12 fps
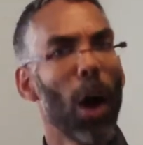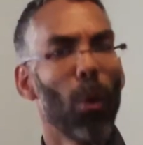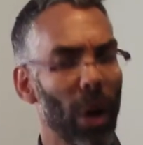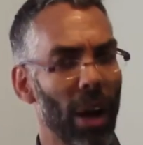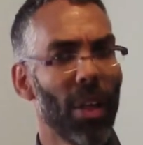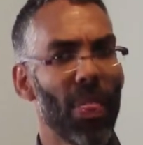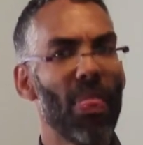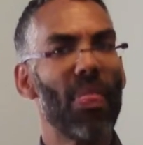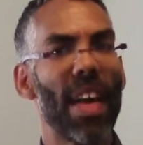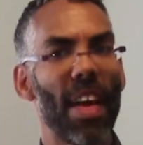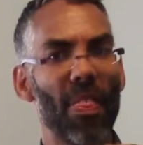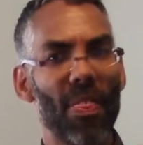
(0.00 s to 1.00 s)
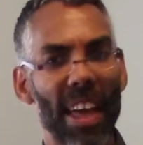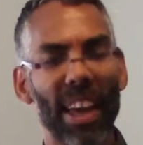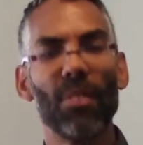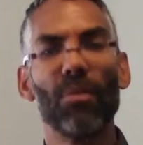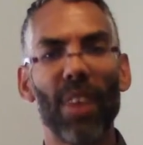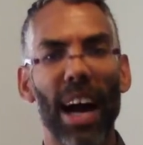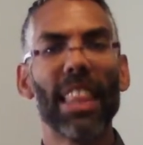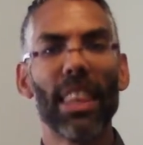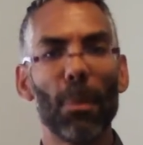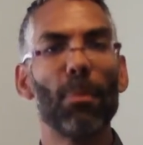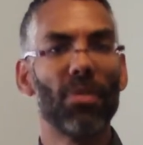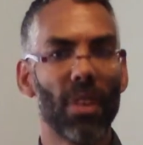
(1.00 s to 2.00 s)
well, that they can find
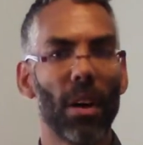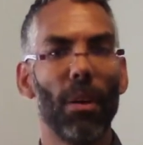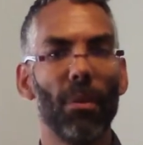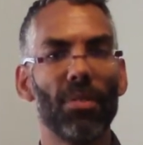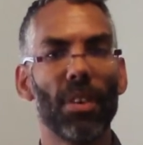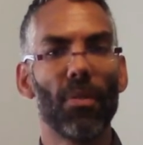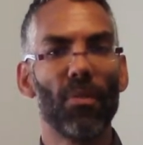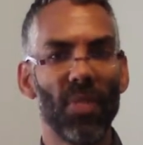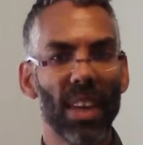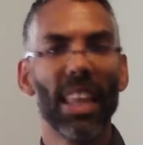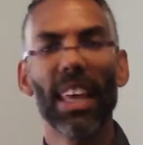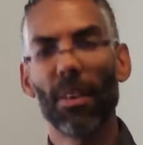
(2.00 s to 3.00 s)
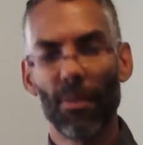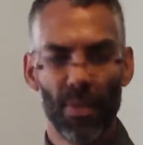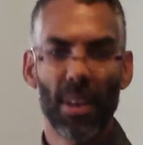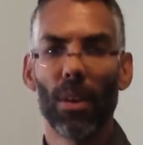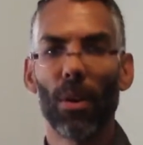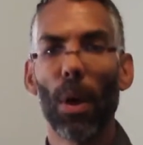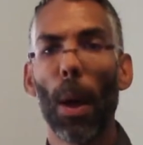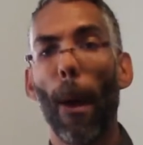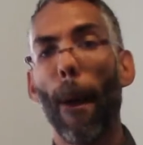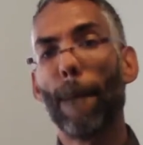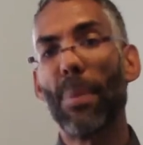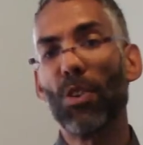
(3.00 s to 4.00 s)
themselves feeling a fear
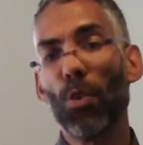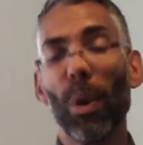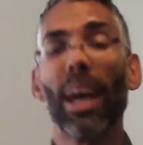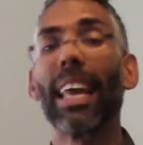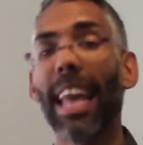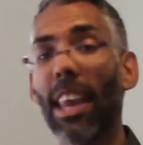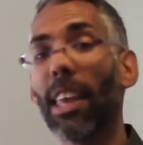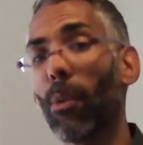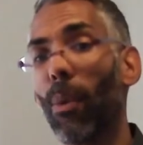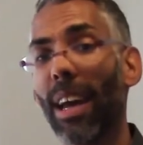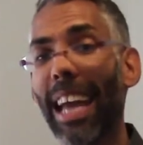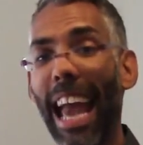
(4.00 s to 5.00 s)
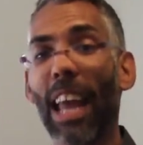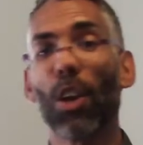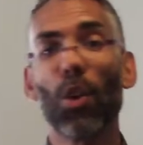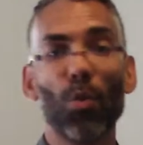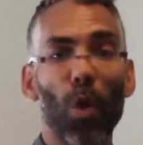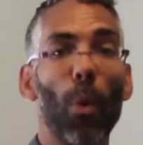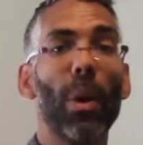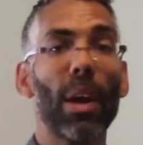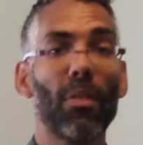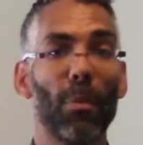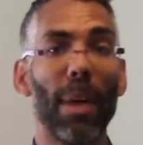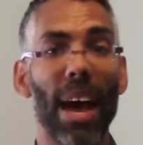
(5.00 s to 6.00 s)
but doing it anyway and growing
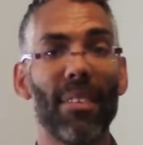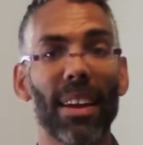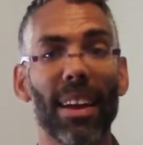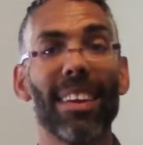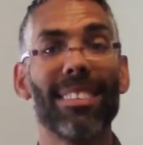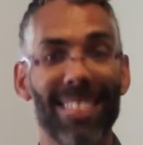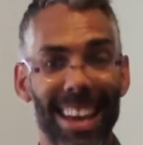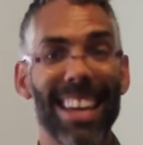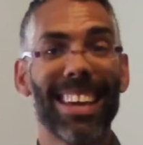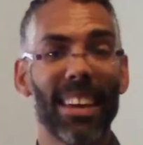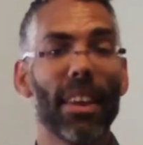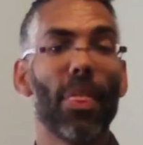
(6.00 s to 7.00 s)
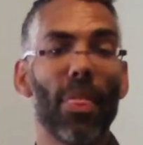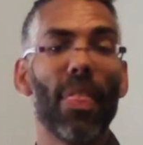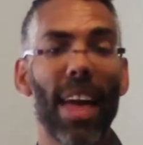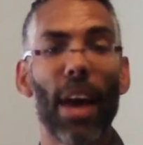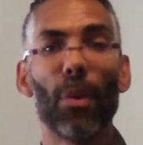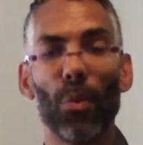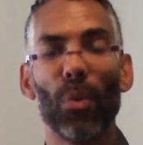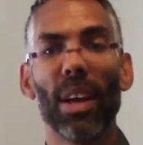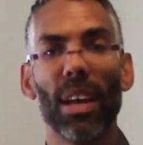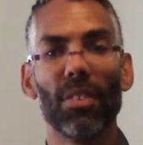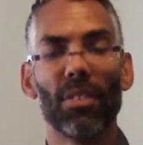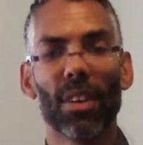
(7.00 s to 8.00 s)
from having taken that
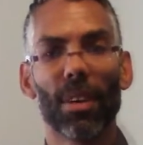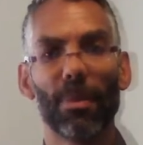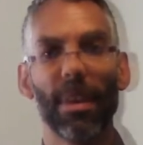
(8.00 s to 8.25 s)
risk.